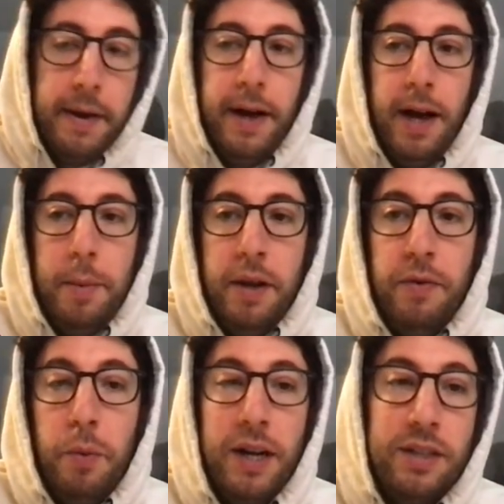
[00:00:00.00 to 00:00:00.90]
And if
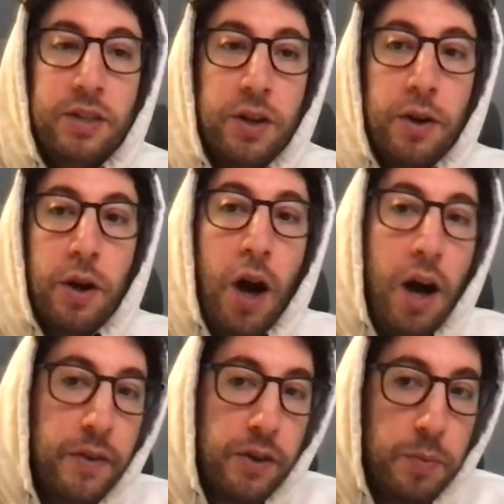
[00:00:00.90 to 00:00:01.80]
you want to turn
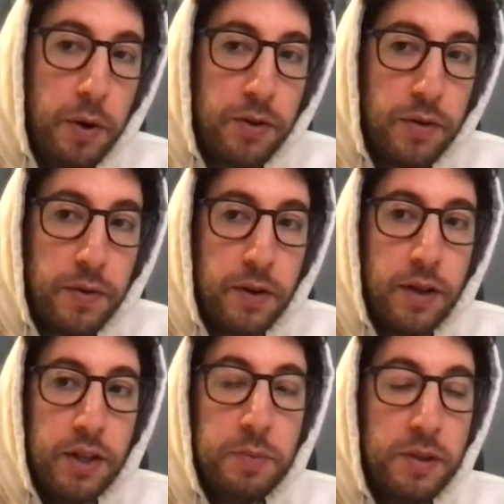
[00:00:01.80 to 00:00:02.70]
off exposure for
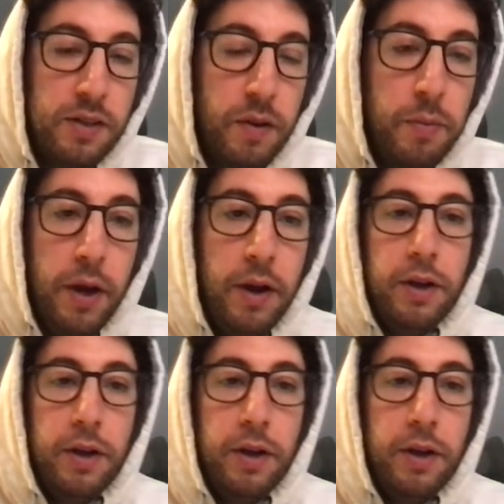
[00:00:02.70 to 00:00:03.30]
a specific player,